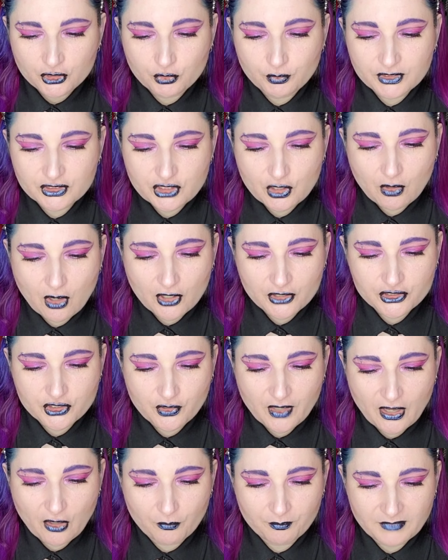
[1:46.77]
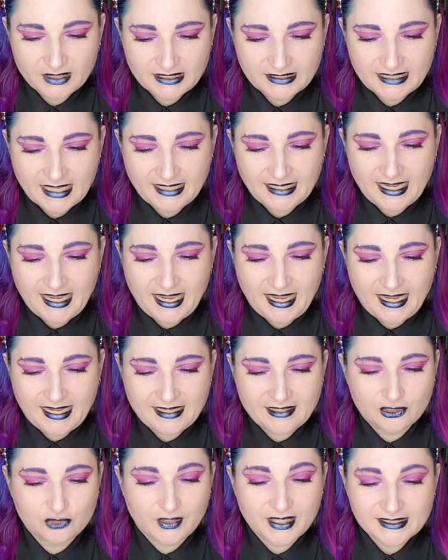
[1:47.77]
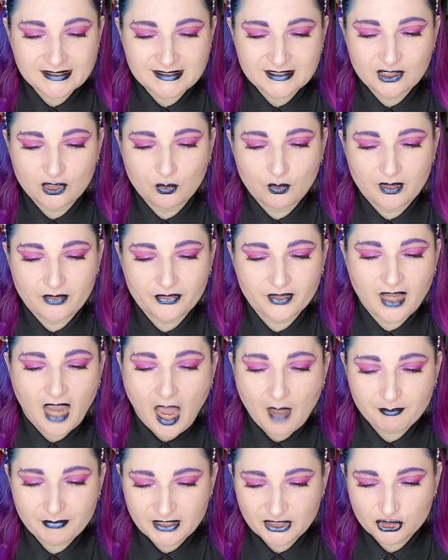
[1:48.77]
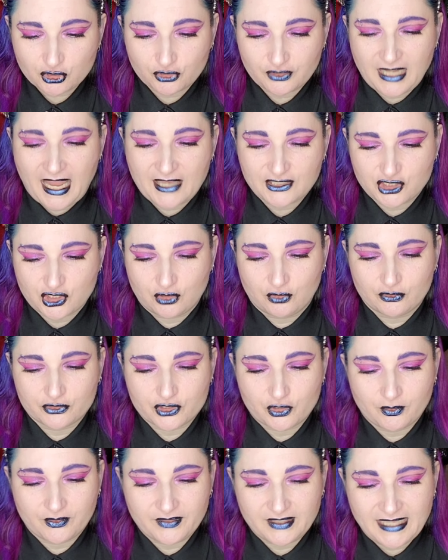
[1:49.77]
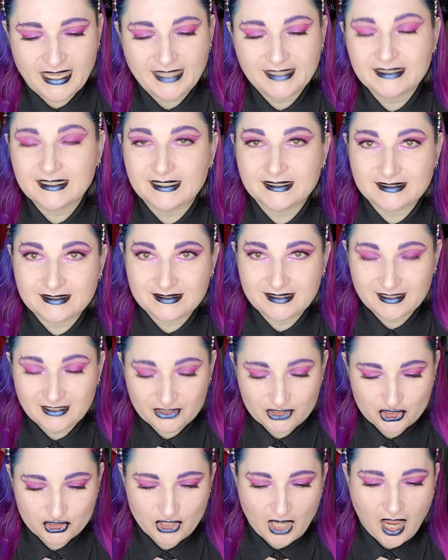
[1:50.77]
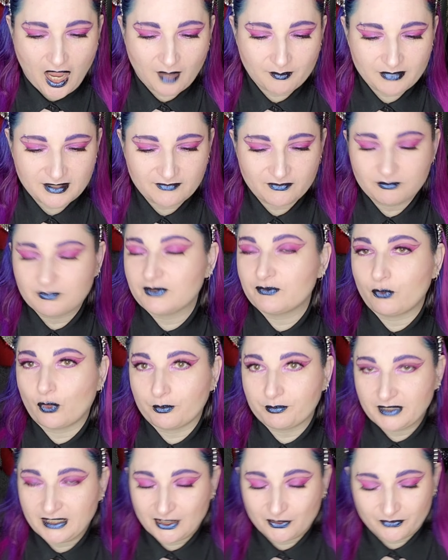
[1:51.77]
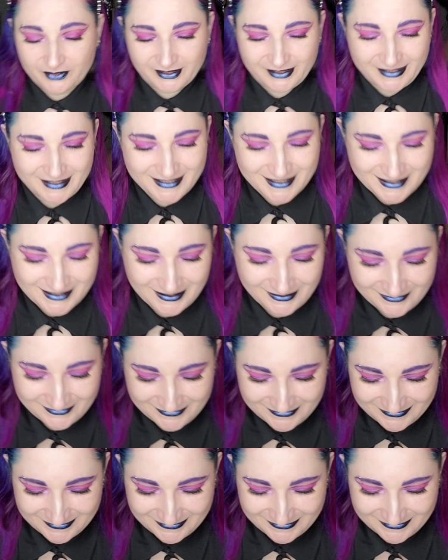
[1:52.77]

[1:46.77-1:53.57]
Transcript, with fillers: Doing so also helped me get a great deal with Cop International, so in the end it did its job even before being released.